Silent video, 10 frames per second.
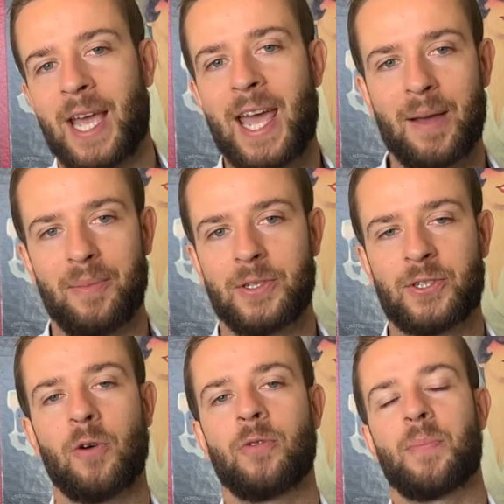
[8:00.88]
game.
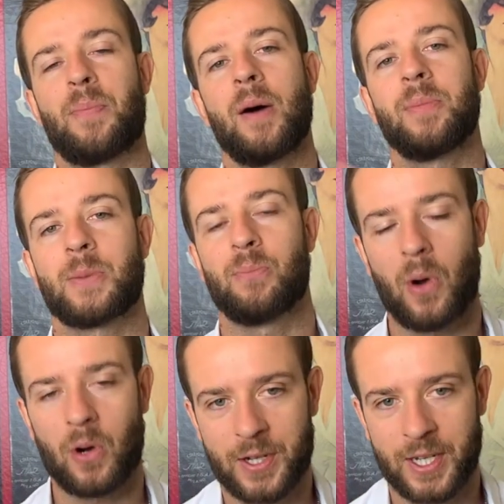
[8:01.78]
So the public
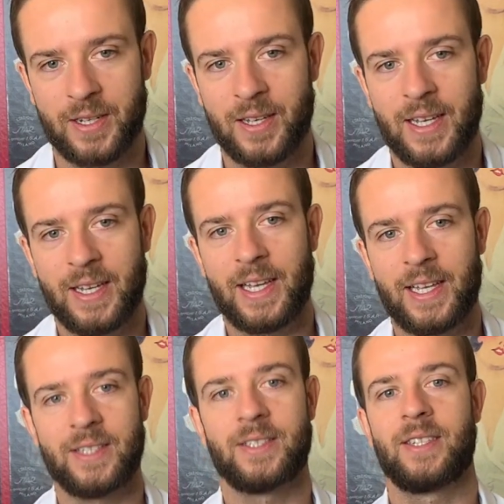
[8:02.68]
market
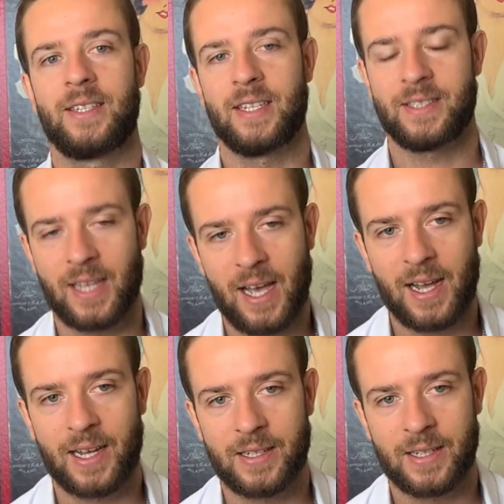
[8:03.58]
is
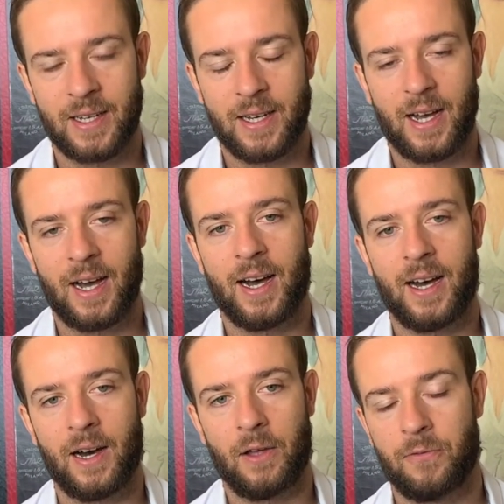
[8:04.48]
designed,
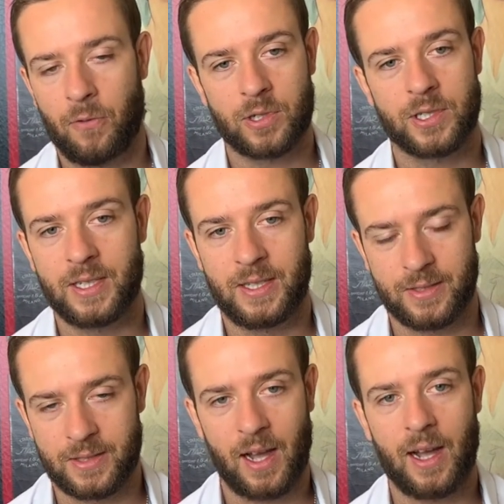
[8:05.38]
unfortunately
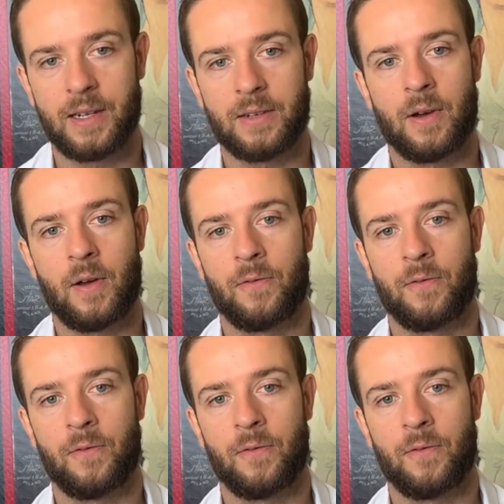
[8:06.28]
designed